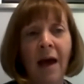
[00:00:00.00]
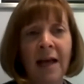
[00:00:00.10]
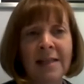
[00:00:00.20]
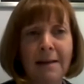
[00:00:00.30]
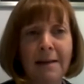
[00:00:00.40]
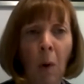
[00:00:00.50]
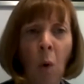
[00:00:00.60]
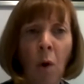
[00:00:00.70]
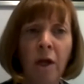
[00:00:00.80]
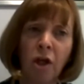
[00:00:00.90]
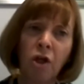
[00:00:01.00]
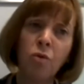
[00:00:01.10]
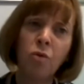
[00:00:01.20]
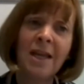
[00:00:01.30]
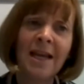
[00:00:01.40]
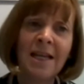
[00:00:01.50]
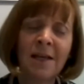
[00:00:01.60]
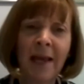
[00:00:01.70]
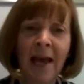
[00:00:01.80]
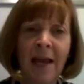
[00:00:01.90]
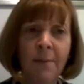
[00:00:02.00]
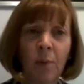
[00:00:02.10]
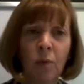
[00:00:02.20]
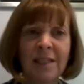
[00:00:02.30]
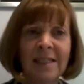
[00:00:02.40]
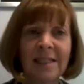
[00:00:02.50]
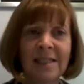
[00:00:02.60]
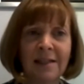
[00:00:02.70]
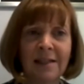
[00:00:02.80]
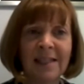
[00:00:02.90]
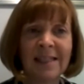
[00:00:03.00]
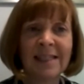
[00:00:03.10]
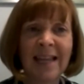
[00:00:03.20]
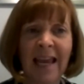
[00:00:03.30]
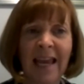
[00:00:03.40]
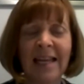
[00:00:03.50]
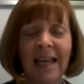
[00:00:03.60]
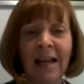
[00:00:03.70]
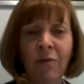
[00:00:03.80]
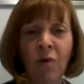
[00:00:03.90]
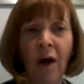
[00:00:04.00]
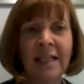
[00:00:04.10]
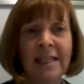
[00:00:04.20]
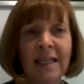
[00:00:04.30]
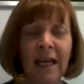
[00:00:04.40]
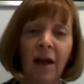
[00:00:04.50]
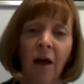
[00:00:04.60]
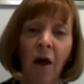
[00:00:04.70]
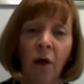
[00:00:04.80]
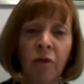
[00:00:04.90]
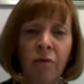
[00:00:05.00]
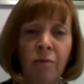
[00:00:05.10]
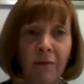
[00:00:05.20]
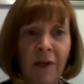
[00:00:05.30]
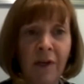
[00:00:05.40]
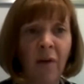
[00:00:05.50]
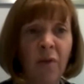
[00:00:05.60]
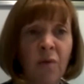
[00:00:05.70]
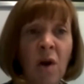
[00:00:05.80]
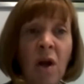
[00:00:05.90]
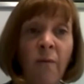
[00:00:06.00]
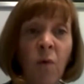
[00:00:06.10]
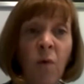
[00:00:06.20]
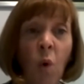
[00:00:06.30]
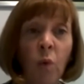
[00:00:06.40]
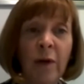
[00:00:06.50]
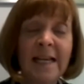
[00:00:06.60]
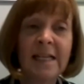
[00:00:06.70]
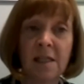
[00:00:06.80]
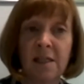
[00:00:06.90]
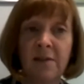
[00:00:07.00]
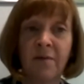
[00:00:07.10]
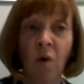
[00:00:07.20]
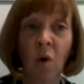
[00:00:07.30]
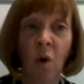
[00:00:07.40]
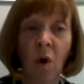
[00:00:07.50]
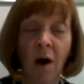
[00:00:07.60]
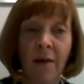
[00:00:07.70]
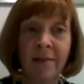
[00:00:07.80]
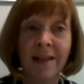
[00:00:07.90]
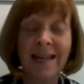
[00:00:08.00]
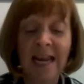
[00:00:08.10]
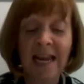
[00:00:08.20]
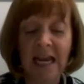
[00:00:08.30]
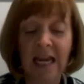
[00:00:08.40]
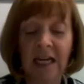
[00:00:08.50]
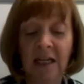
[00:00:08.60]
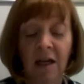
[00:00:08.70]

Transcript: as an employer, you need to be able to state in writing, 3 or 4 reasons for the need